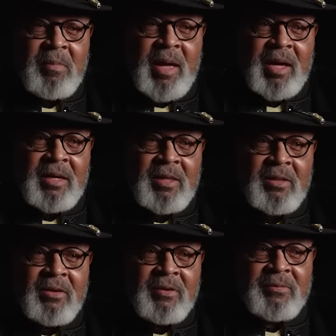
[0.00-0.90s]
back
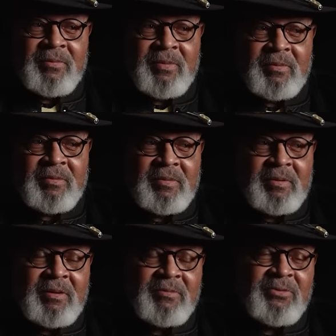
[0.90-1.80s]
in the
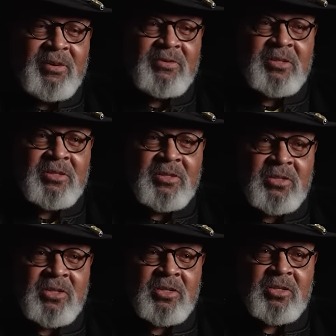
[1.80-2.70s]
50s and
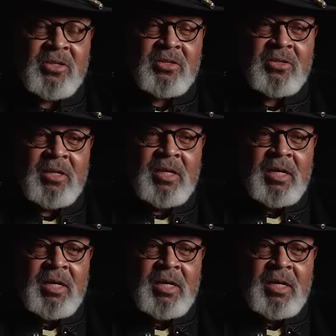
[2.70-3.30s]
60s,